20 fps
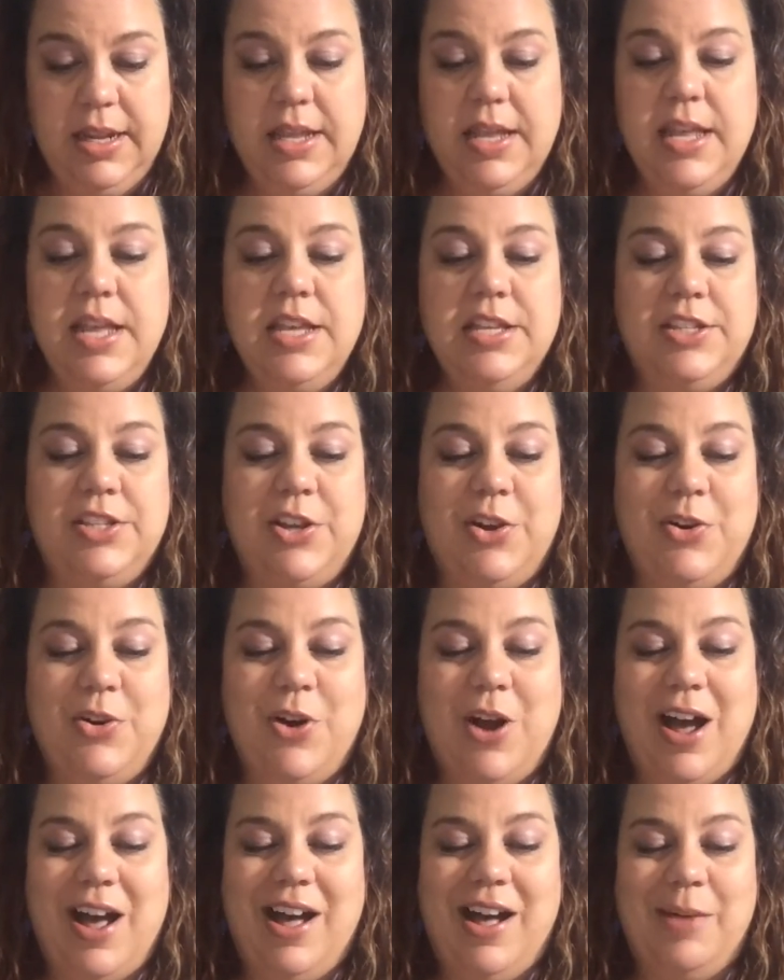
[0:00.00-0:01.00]
So,
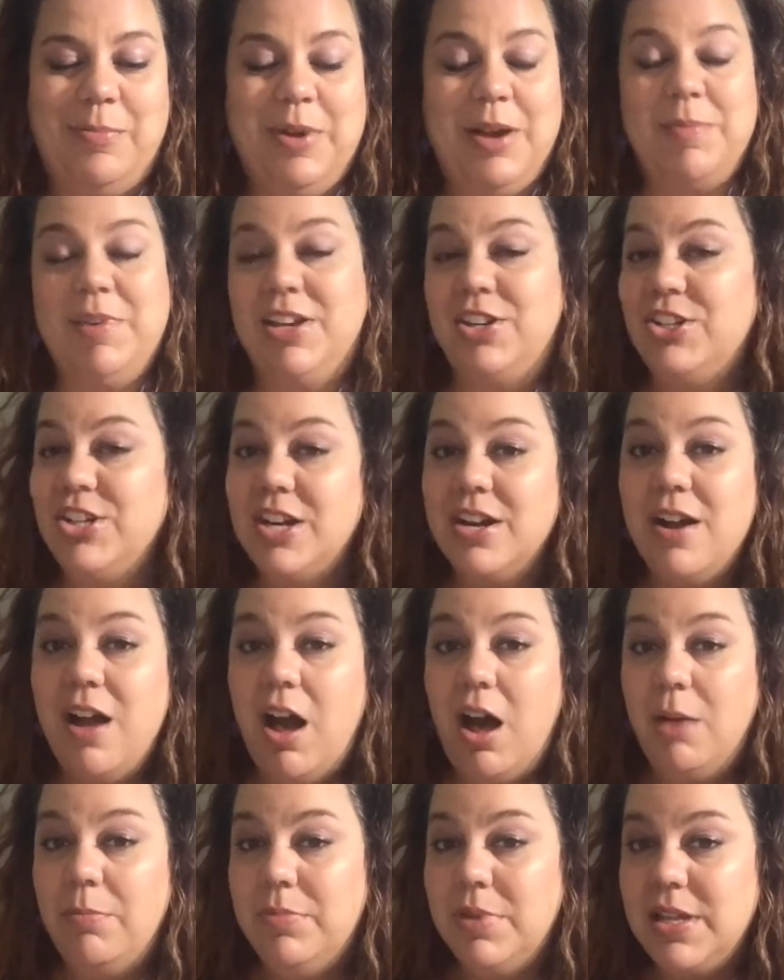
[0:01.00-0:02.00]
but I'm gonna share a
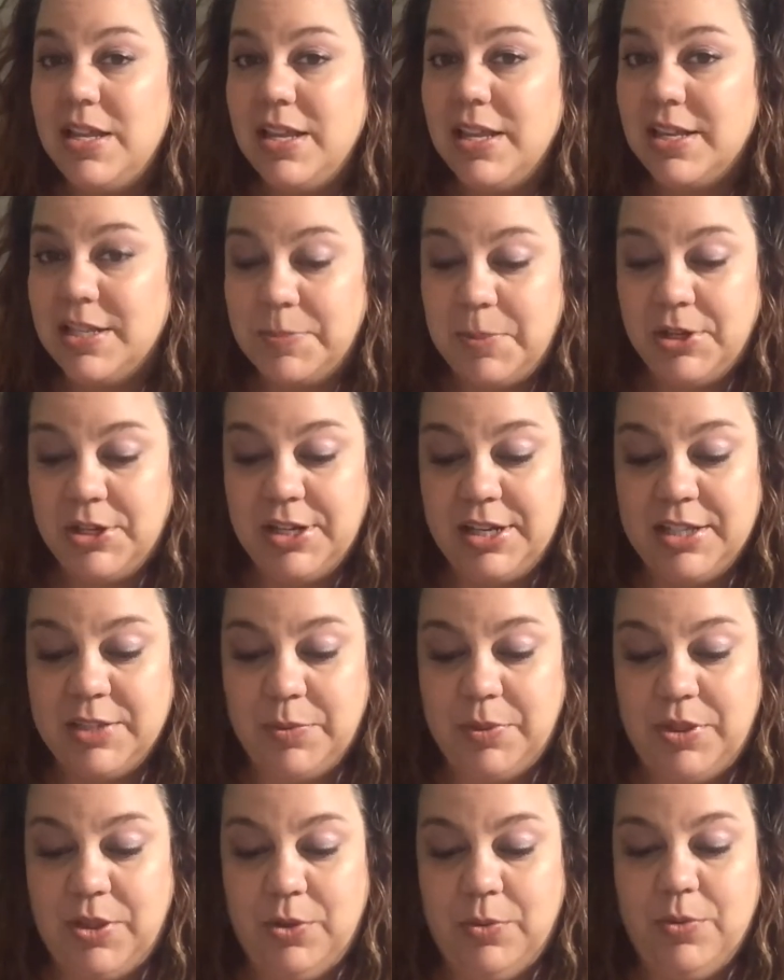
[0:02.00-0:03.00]
humbling experience
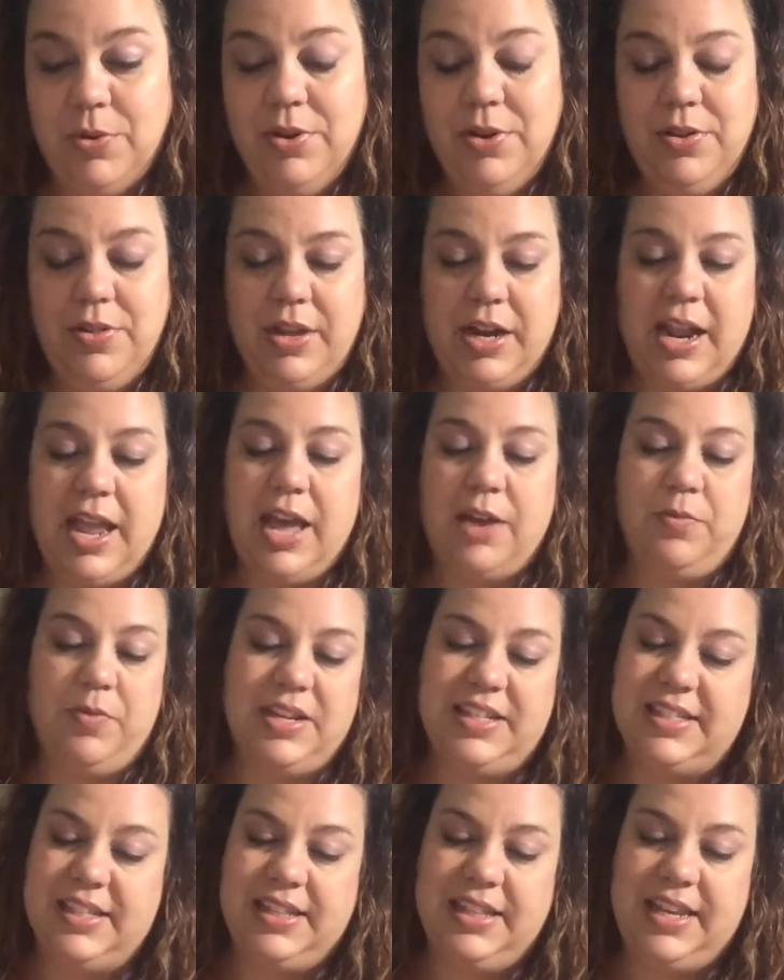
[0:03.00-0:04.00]
with you that I had
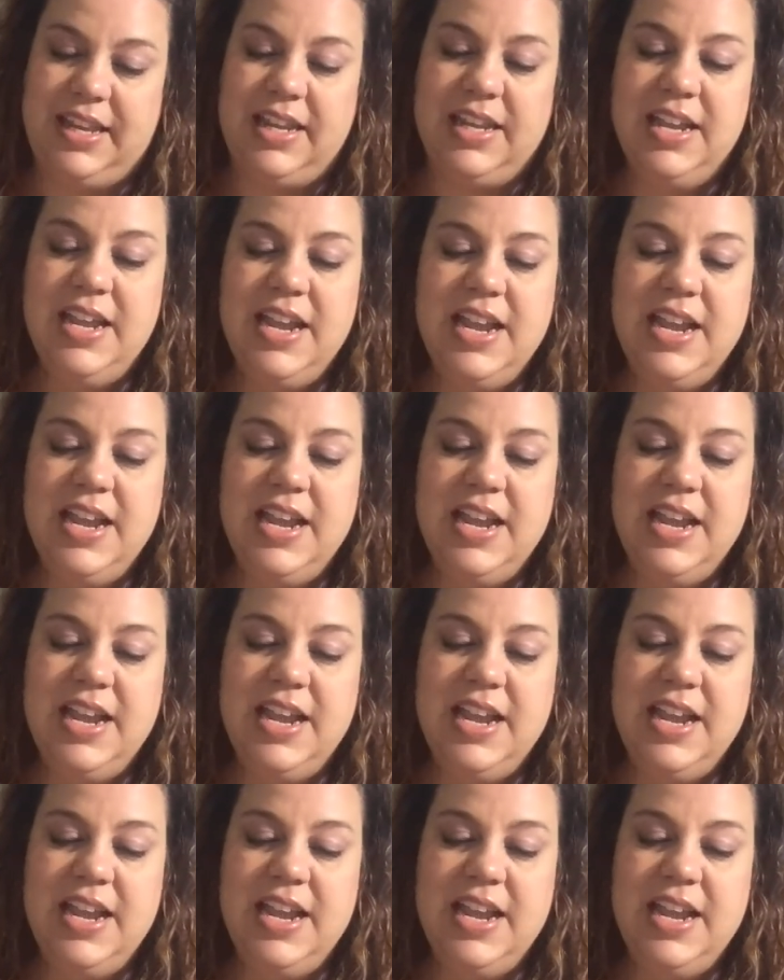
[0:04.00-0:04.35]
recently.